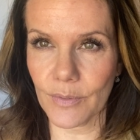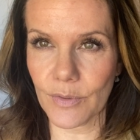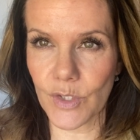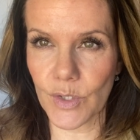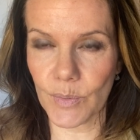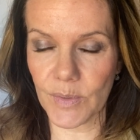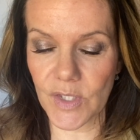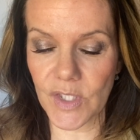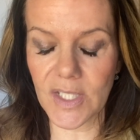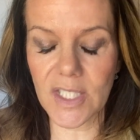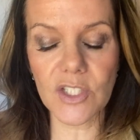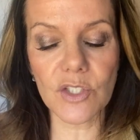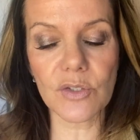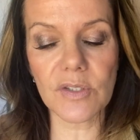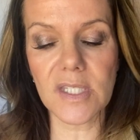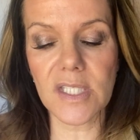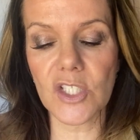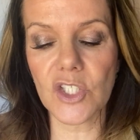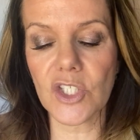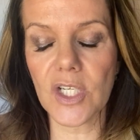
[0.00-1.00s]
So once you get your
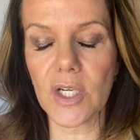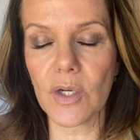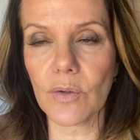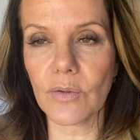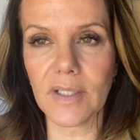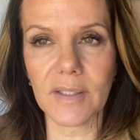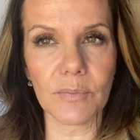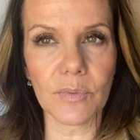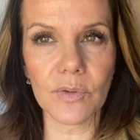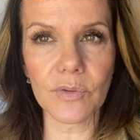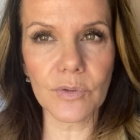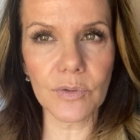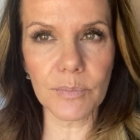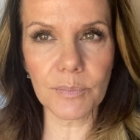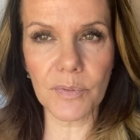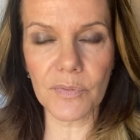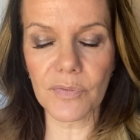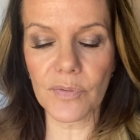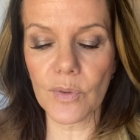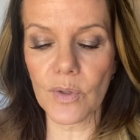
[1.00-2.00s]
CJO, and they won't do it
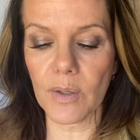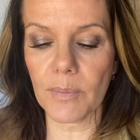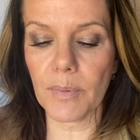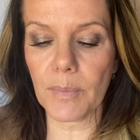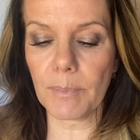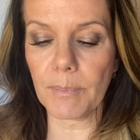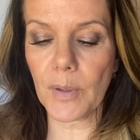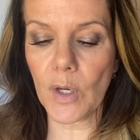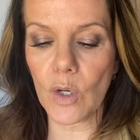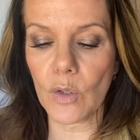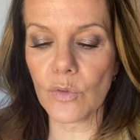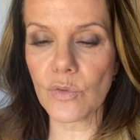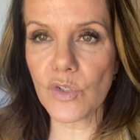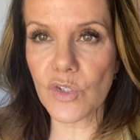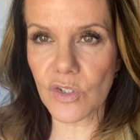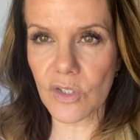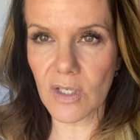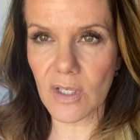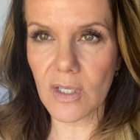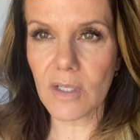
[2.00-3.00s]
before, but
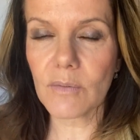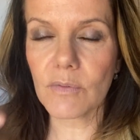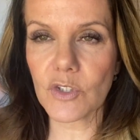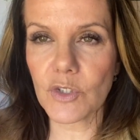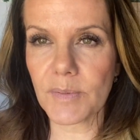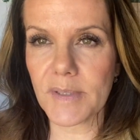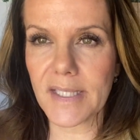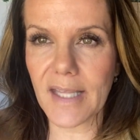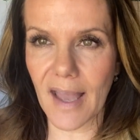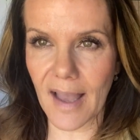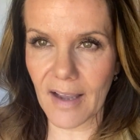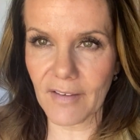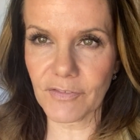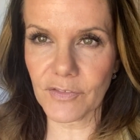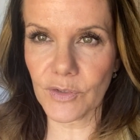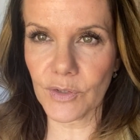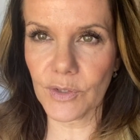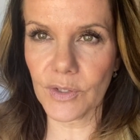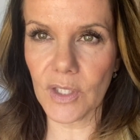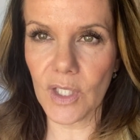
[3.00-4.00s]
post, which means
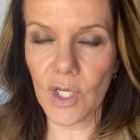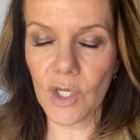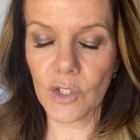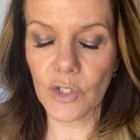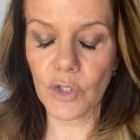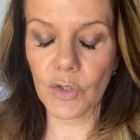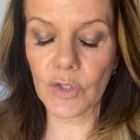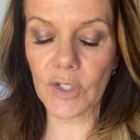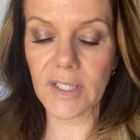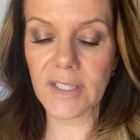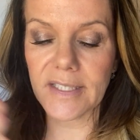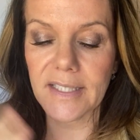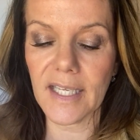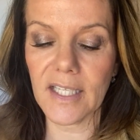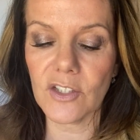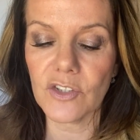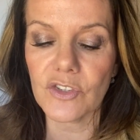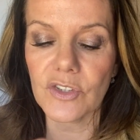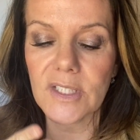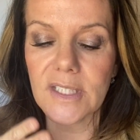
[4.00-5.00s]
after your
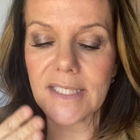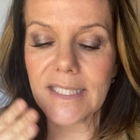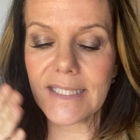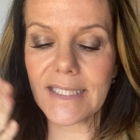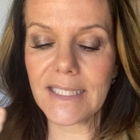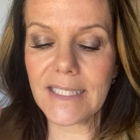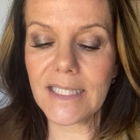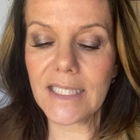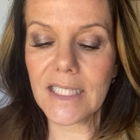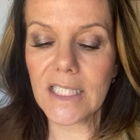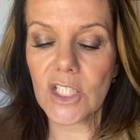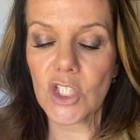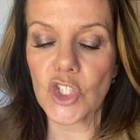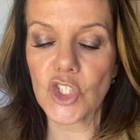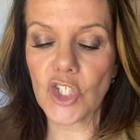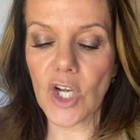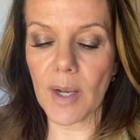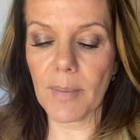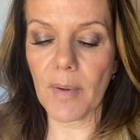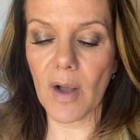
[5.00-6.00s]
contingency
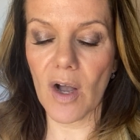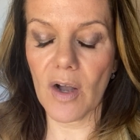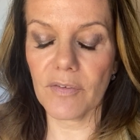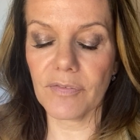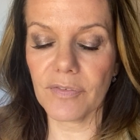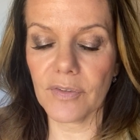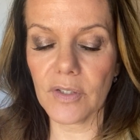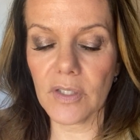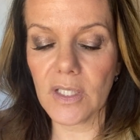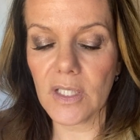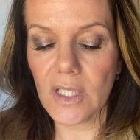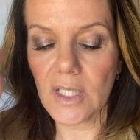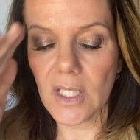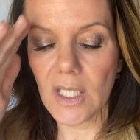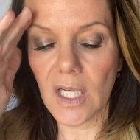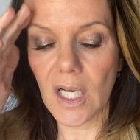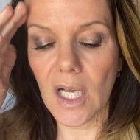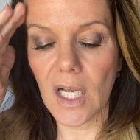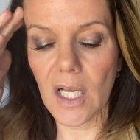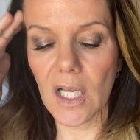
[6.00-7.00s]
job offer,
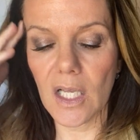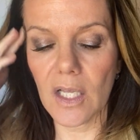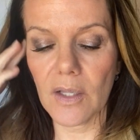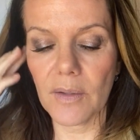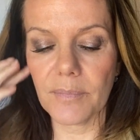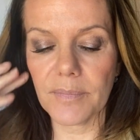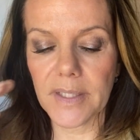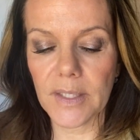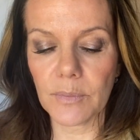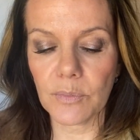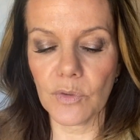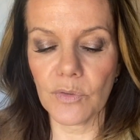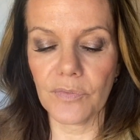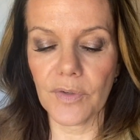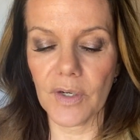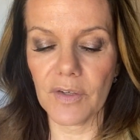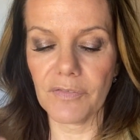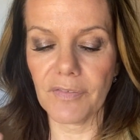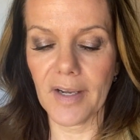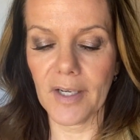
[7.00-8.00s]
they will
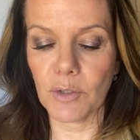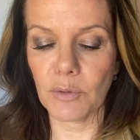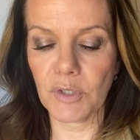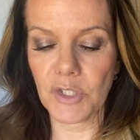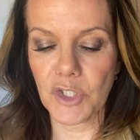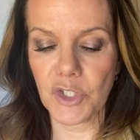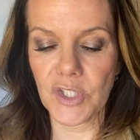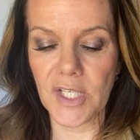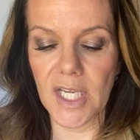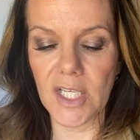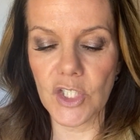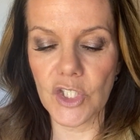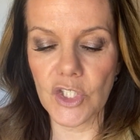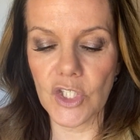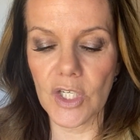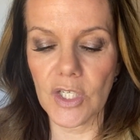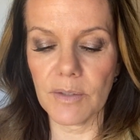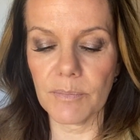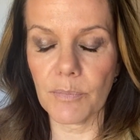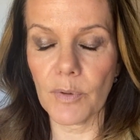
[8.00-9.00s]
verify your
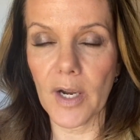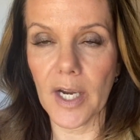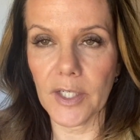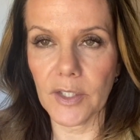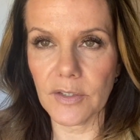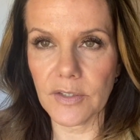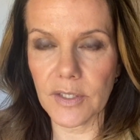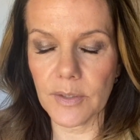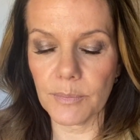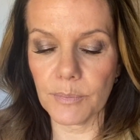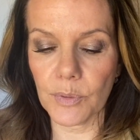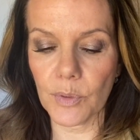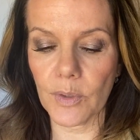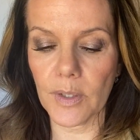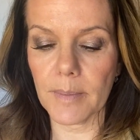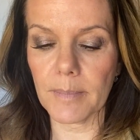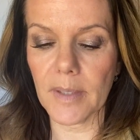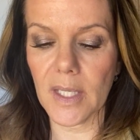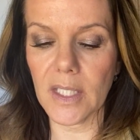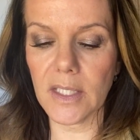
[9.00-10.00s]
education prior to
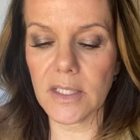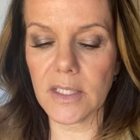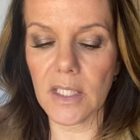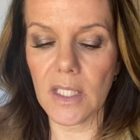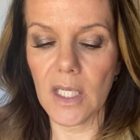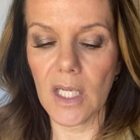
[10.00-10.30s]
employment.